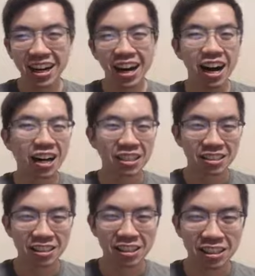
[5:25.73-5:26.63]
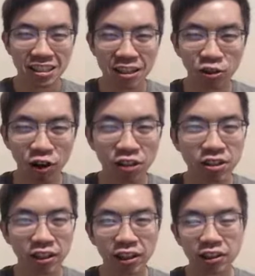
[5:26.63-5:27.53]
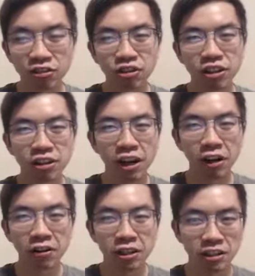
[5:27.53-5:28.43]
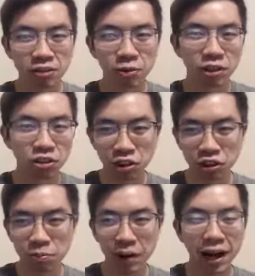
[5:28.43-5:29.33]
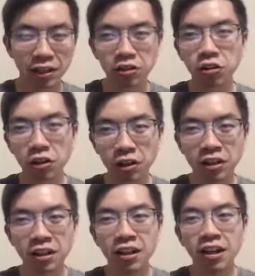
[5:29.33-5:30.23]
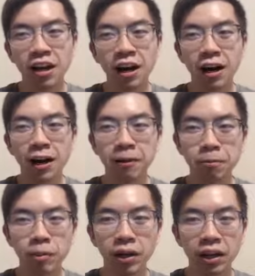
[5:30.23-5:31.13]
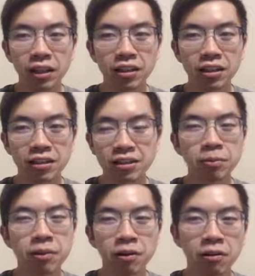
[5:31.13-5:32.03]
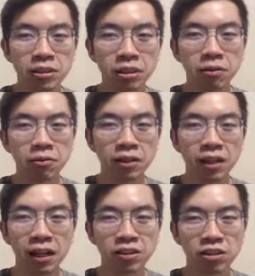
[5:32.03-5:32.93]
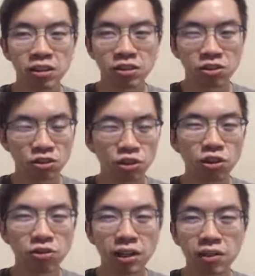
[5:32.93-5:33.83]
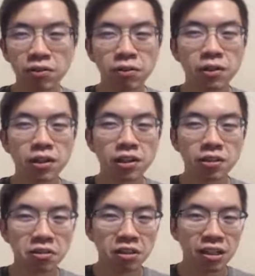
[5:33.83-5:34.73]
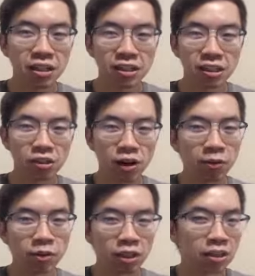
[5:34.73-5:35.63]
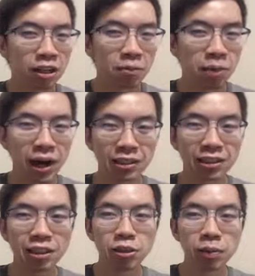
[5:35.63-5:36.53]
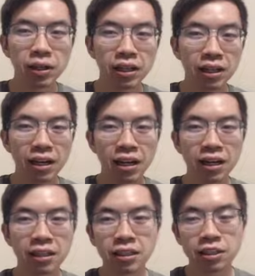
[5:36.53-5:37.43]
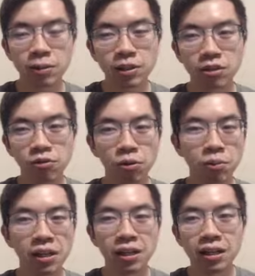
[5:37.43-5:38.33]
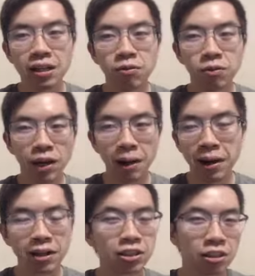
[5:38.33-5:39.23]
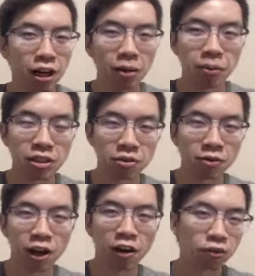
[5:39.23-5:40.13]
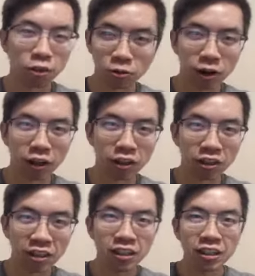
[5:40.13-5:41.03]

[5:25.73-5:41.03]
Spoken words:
Honestly, there is a lot of clear areas where it's just packed dirt. But some of it, as you can sort of tell from the video, the gravel does get packed a little bit. And especially for me, where I'm actually not much of an off-road rider,